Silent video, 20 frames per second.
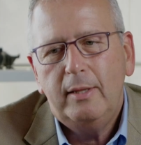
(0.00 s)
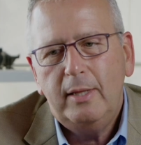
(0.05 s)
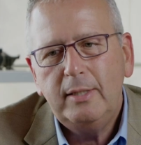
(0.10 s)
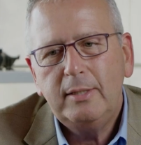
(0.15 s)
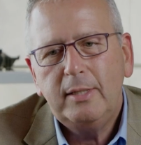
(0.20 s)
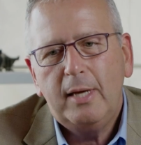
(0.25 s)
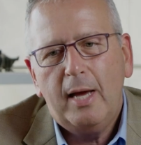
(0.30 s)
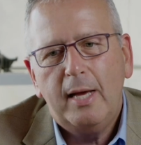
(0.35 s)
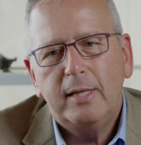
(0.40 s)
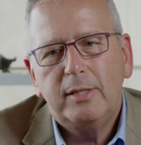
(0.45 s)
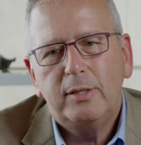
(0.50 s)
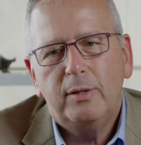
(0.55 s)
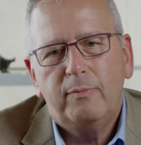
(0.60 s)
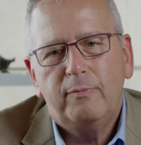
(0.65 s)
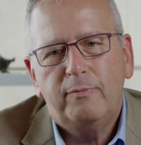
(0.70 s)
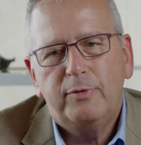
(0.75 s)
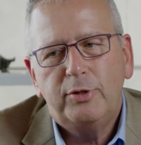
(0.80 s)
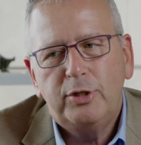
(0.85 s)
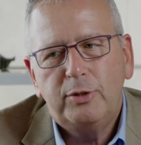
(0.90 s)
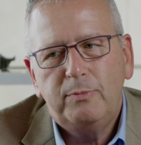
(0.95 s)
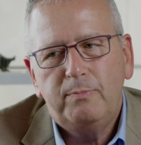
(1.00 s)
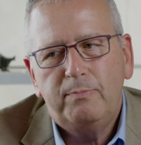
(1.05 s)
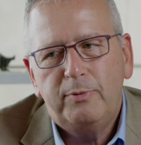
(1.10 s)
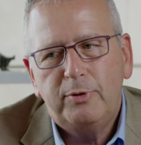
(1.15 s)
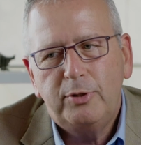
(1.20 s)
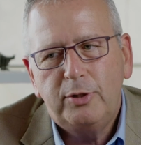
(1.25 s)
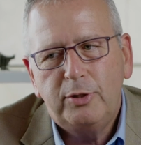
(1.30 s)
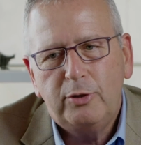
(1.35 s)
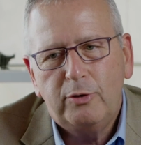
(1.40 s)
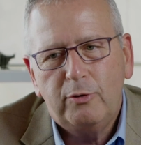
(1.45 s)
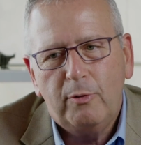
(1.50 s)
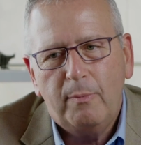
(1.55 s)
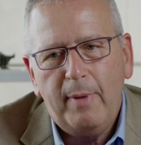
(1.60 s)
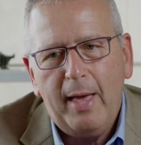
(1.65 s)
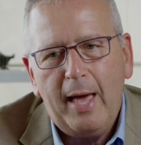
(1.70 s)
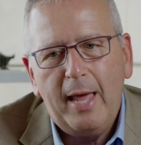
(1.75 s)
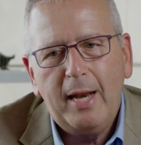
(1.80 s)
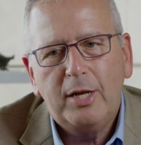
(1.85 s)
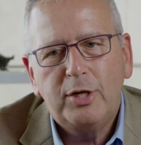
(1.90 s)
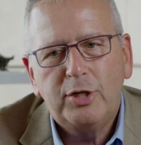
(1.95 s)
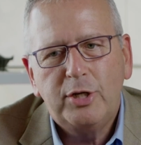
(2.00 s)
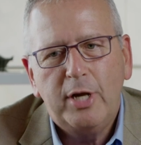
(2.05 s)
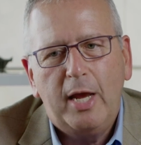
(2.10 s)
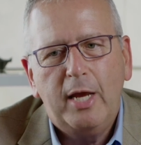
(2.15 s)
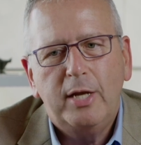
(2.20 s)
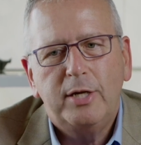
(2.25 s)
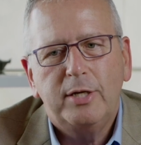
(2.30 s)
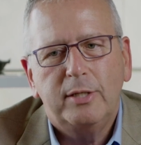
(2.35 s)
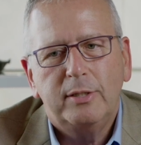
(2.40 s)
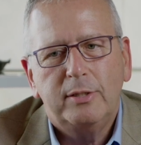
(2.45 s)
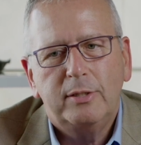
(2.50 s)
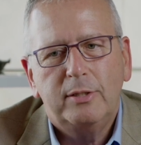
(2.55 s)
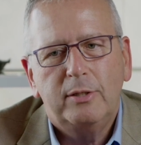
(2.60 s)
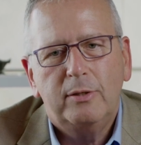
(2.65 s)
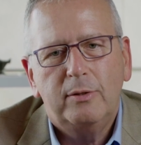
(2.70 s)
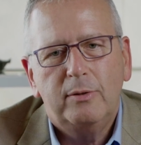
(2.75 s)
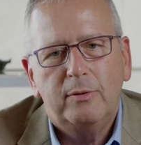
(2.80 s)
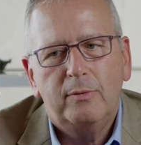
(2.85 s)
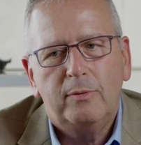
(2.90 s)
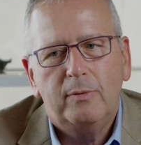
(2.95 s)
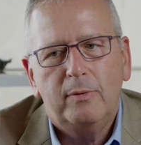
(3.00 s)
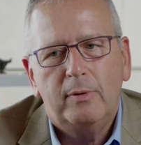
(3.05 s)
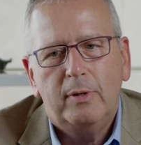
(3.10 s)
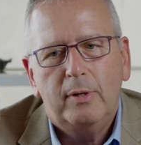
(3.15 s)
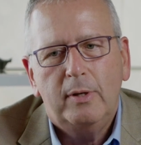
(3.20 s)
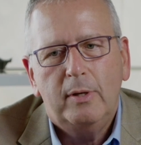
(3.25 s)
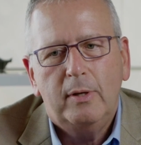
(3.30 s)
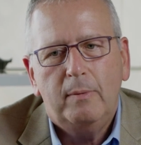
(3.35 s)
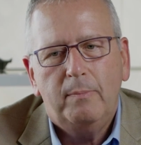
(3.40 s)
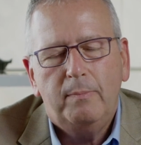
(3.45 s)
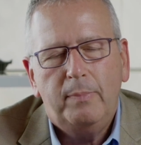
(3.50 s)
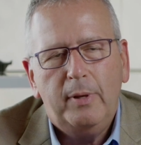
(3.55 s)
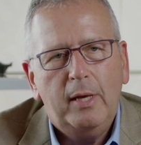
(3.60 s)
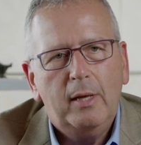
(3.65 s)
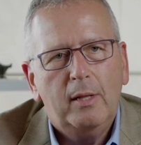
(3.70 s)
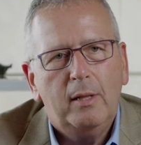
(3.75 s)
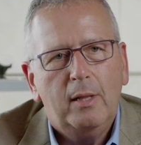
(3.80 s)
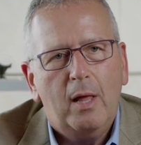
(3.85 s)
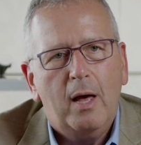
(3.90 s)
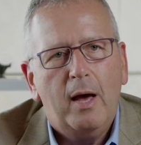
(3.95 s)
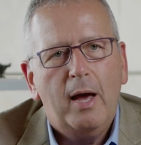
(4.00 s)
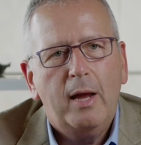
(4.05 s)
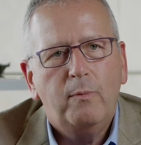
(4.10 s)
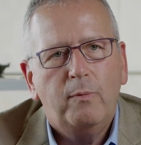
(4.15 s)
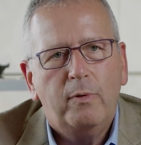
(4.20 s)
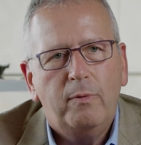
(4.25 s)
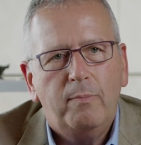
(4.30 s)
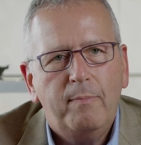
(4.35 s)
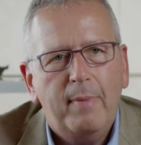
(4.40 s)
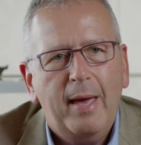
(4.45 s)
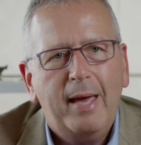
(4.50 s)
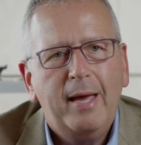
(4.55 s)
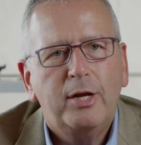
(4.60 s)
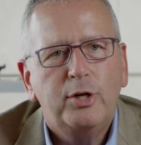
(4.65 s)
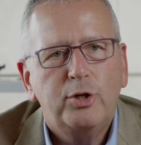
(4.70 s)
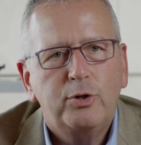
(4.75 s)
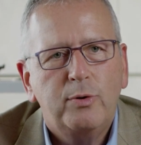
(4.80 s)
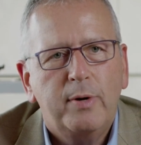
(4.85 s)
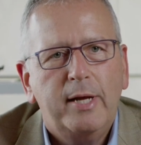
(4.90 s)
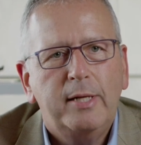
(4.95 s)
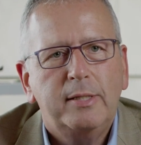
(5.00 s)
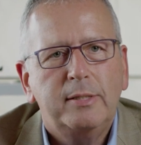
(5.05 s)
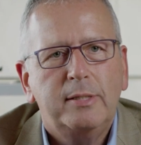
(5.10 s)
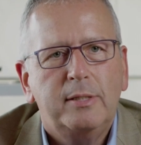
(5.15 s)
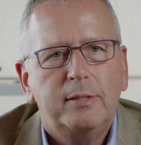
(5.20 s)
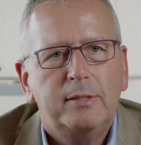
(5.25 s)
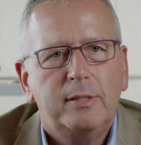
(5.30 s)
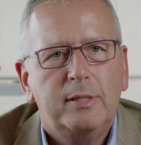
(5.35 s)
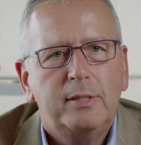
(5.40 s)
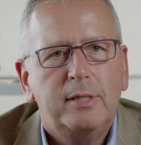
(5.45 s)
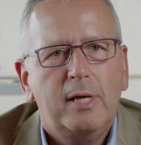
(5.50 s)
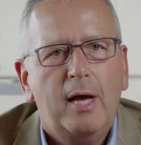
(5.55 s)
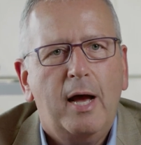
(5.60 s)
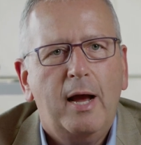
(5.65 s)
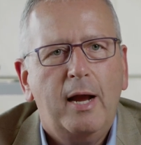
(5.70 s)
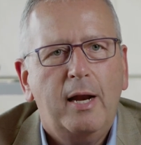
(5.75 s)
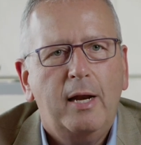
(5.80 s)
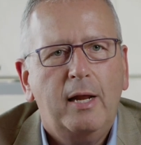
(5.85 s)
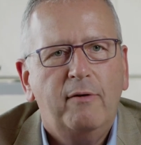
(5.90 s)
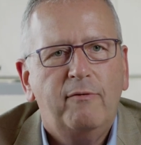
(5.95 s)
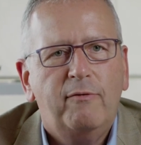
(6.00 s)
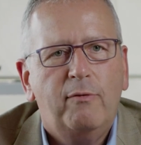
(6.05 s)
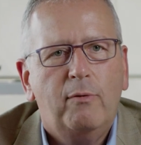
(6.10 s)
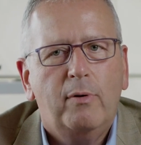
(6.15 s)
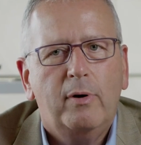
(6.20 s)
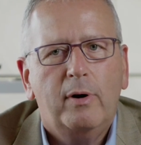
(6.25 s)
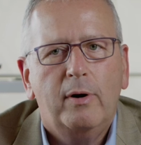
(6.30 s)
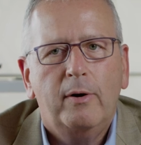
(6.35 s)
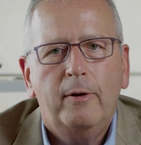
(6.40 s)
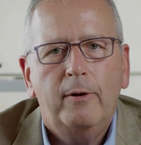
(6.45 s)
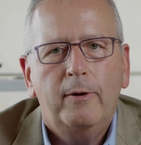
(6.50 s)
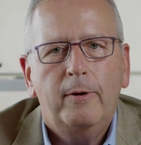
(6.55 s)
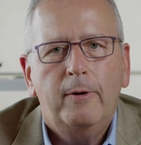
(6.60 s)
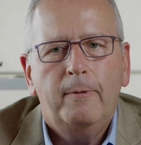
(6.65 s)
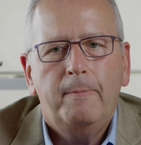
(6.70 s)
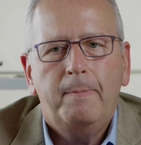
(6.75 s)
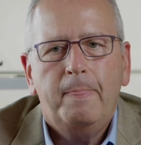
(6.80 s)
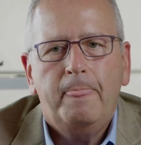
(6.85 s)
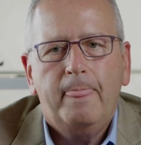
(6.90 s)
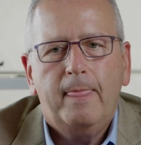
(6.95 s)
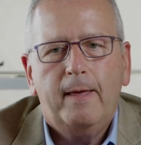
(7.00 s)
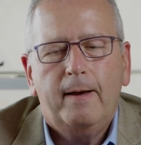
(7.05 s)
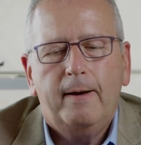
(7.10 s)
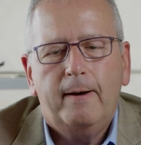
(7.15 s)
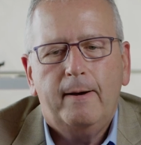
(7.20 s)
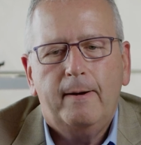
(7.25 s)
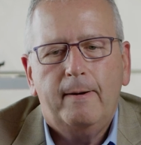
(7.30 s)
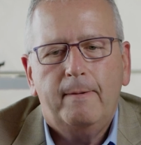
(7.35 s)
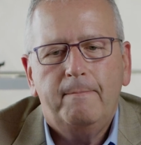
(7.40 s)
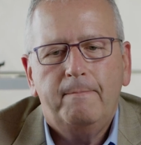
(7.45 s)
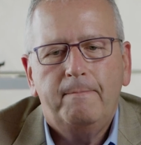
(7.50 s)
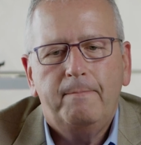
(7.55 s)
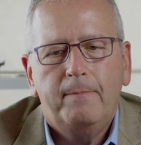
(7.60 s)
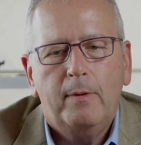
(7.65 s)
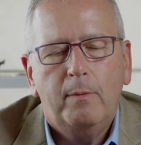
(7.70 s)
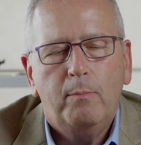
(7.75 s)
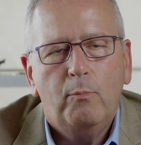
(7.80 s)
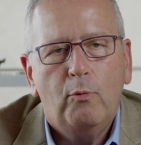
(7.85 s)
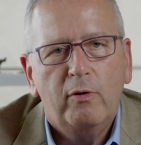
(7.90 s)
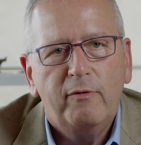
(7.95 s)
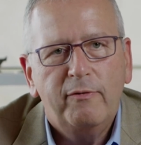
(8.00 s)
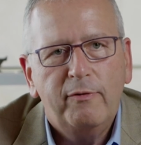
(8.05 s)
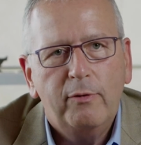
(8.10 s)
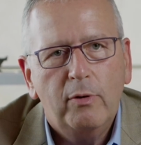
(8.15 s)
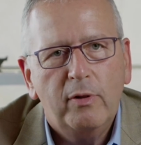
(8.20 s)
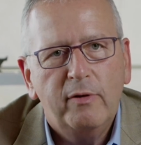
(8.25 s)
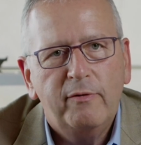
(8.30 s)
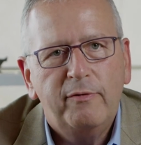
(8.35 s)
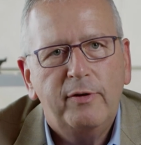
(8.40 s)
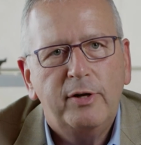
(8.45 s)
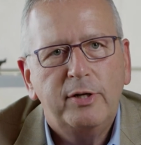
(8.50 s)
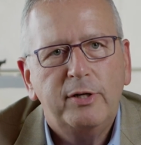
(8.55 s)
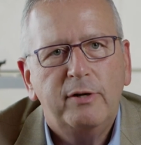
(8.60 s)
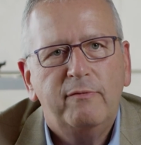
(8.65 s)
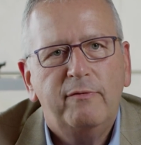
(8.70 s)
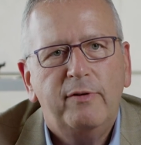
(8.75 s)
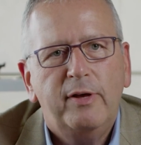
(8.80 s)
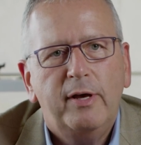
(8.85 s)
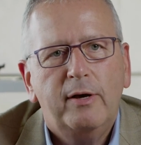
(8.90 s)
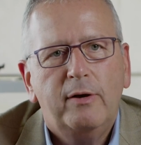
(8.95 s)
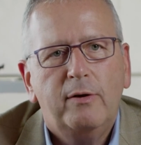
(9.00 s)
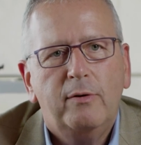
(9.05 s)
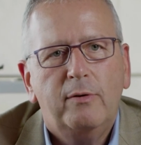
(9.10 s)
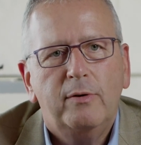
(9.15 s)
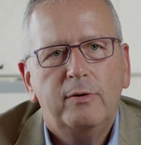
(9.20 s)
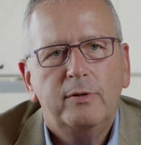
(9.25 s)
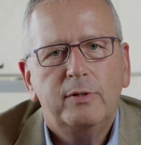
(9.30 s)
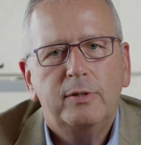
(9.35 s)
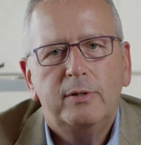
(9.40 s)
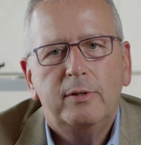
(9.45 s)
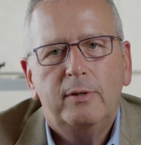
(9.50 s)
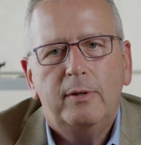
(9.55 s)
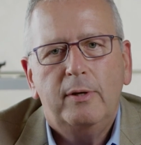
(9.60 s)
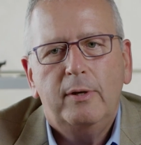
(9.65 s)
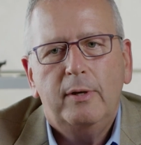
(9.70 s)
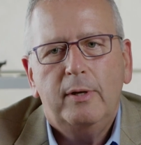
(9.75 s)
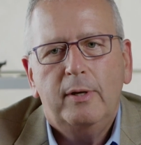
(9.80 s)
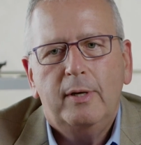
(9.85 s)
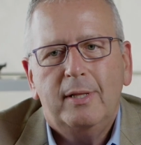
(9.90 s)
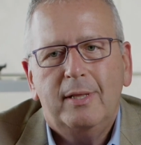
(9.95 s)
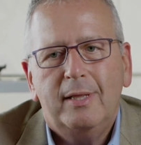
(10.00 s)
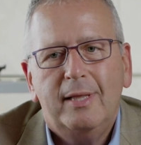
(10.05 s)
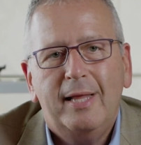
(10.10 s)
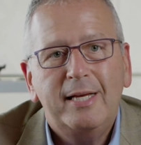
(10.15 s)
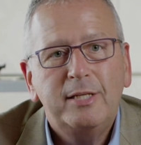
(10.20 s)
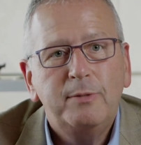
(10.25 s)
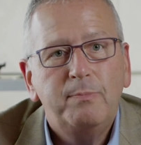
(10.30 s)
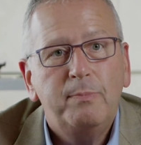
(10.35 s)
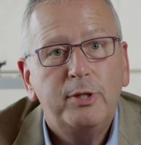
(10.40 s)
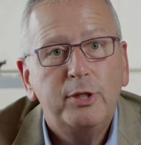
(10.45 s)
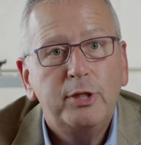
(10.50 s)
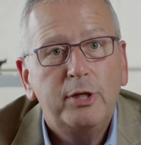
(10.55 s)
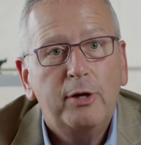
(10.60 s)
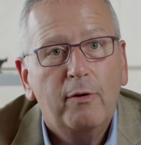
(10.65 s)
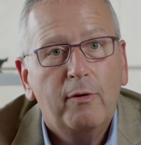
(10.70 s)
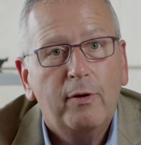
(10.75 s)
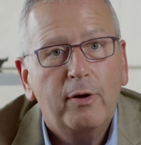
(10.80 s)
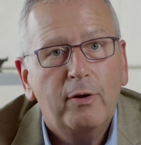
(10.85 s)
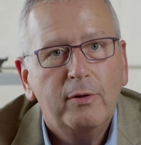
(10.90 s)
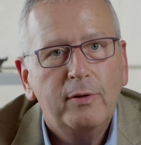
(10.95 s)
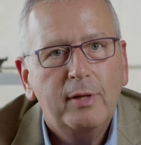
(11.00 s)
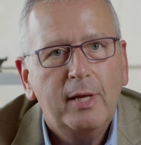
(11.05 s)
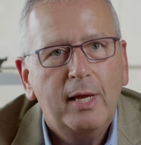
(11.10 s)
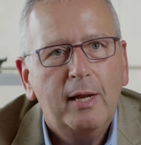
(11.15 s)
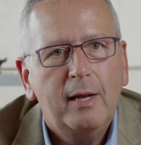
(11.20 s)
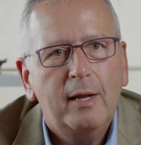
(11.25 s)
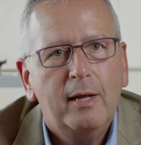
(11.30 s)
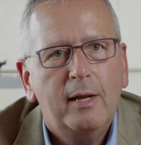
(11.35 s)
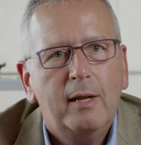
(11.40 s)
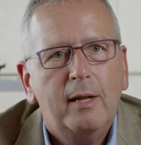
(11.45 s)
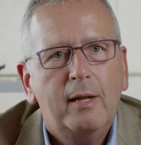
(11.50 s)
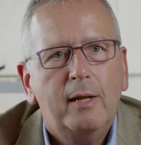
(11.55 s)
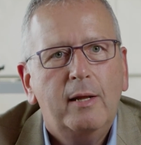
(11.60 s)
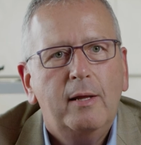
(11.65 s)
These kinds of dramatic changes to be in line with mega trends in society for more fuel-efficient vehicles, less material needed